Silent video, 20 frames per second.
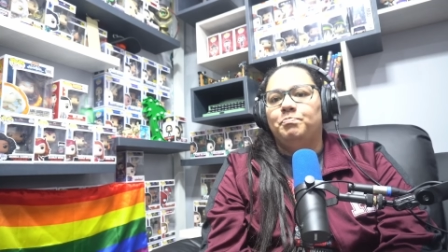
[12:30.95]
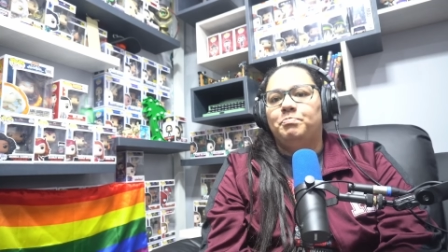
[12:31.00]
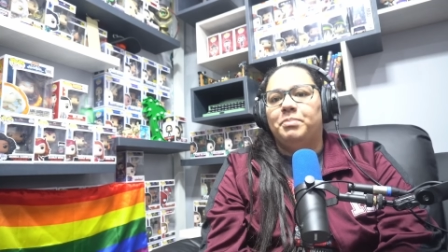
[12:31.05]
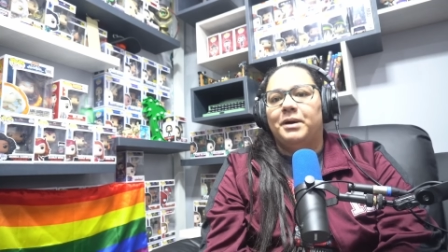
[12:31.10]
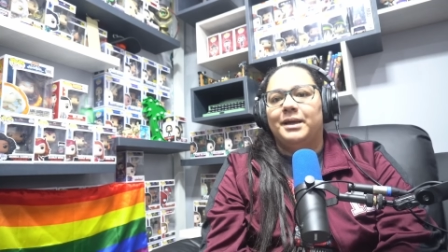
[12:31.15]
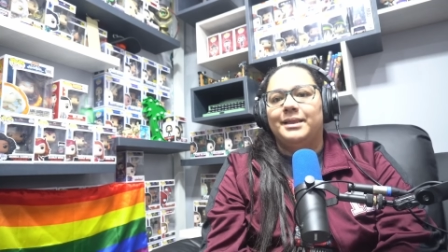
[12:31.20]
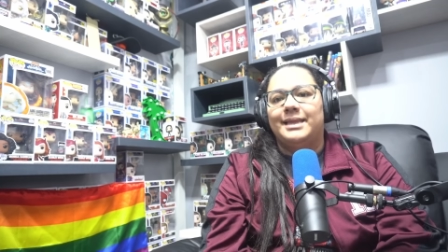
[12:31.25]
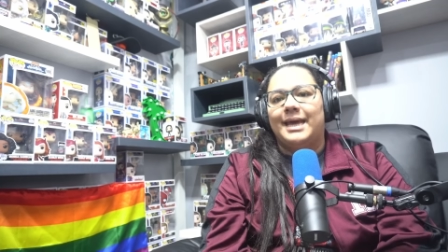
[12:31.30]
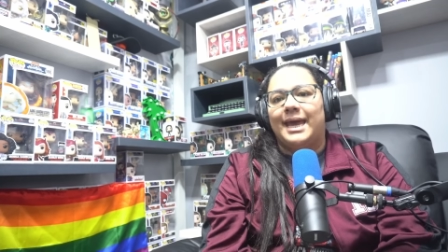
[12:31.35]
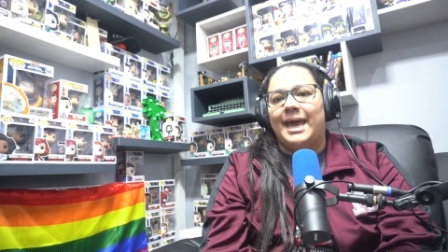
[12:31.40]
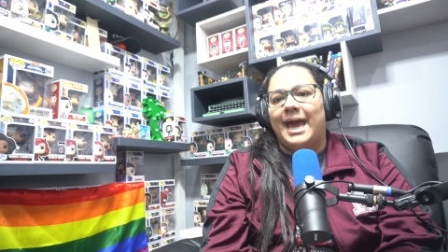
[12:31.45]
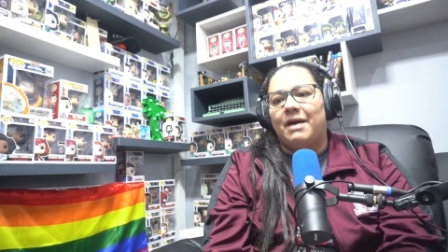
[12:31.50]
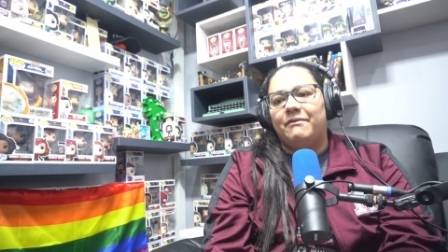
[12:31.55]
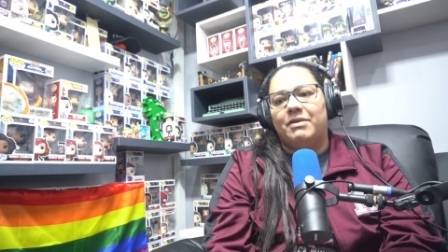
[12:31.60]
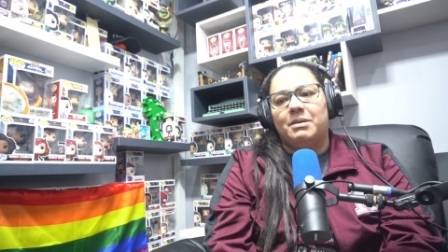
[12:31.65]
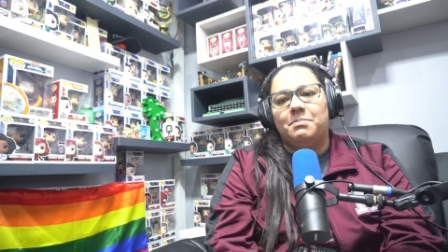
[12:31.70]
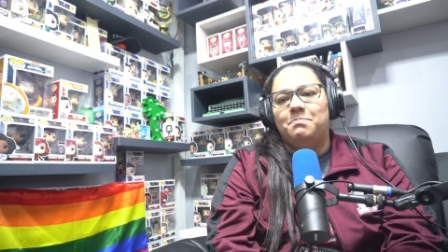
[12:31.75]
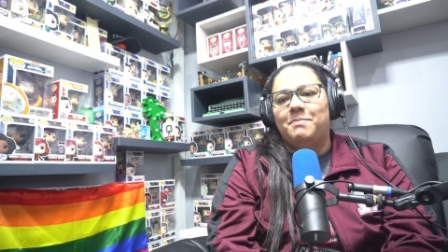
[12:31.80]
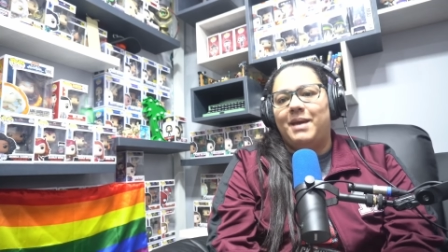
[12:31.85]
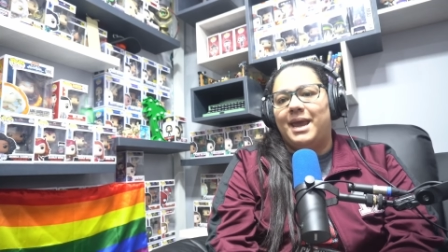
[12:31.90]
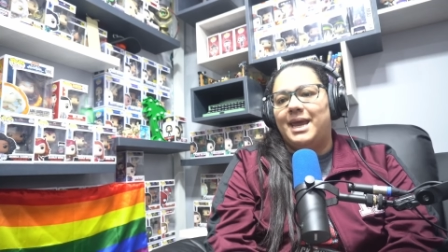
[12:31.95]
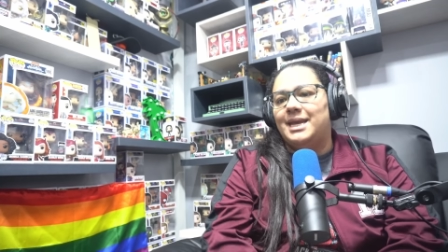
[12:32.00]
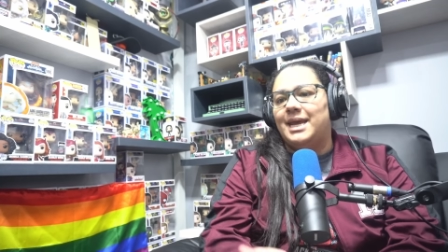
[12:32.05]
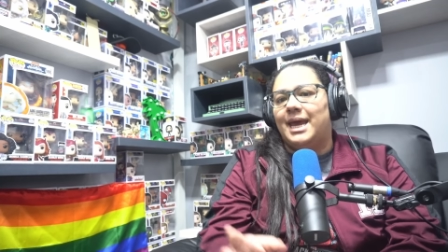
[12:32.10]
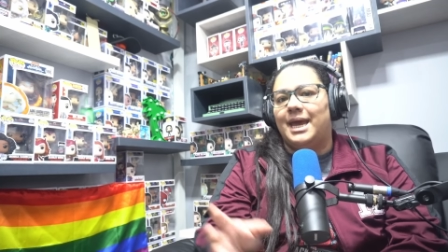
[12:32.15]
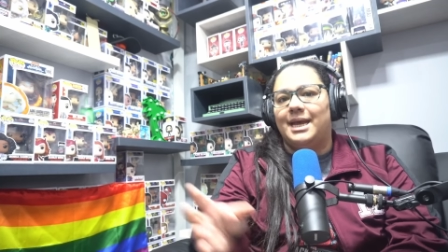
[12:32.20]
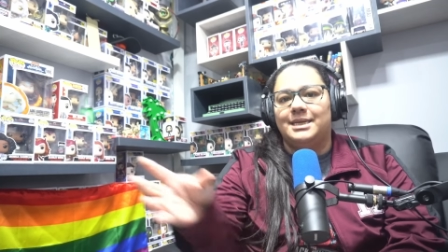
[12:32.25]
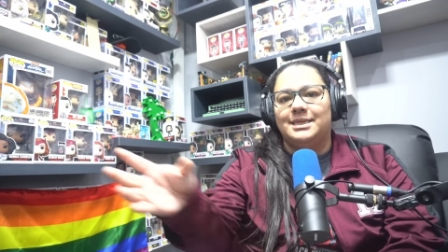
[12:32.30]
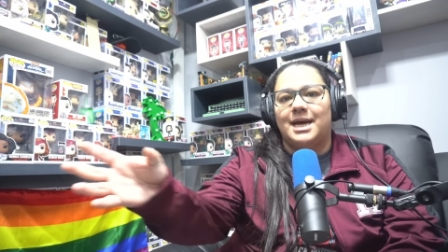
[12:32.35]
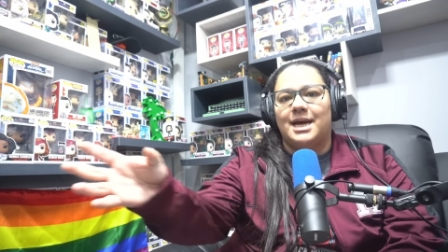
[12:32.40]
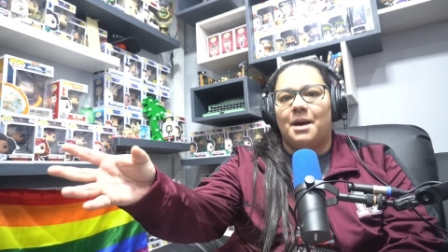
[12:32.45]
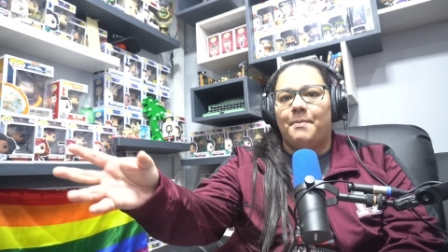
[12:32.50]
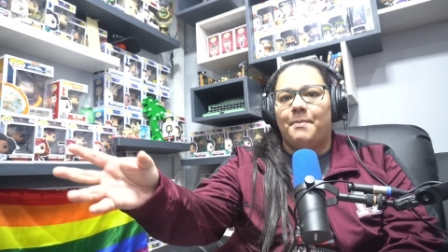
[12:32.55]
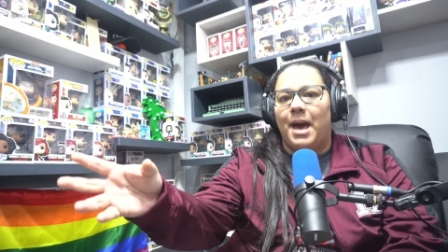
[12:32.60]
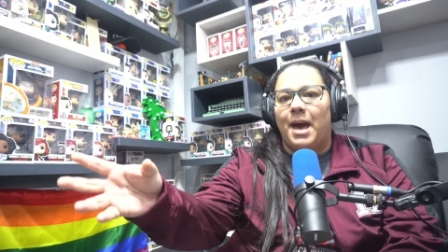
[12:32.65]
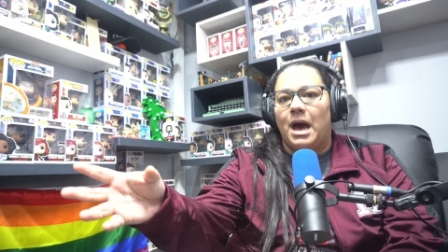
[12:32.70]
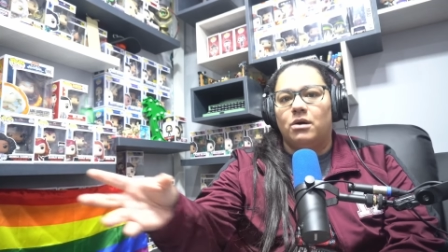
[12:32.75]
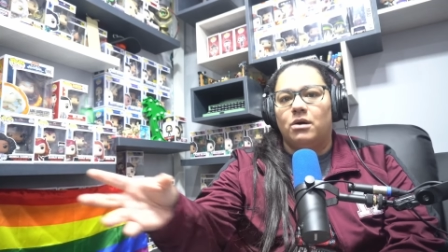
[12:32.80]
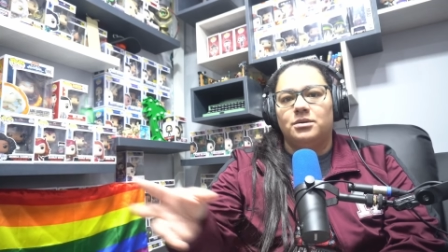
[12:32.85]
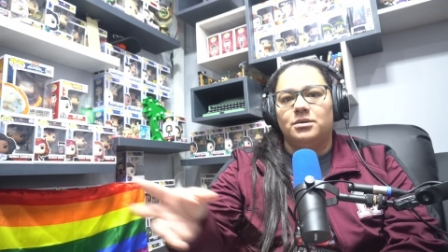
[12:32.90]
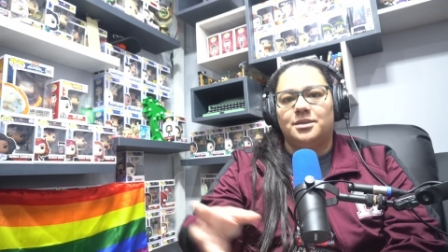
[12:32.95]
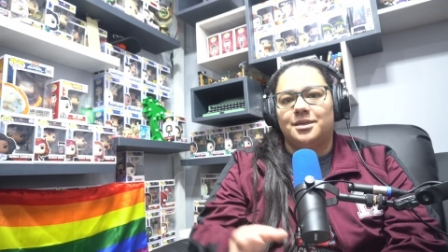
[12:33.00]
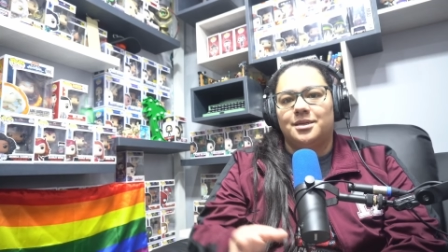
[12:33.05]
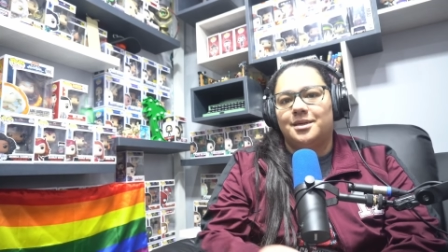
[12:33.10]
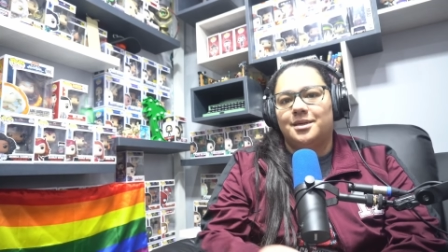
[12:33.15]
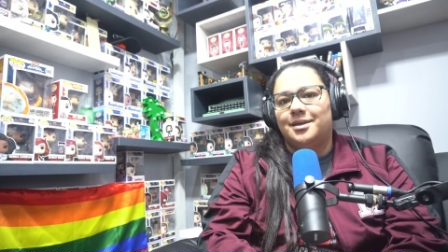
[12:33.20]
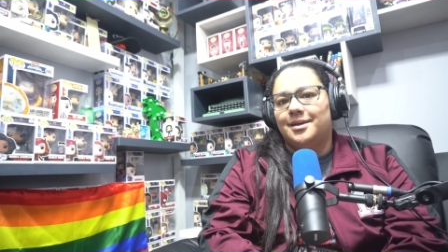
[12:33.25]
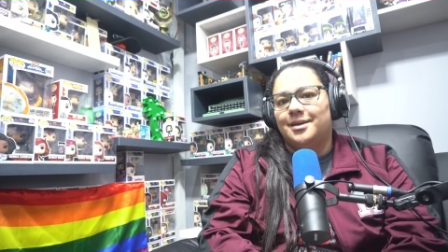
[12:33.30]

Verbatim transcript: but they haven't made it about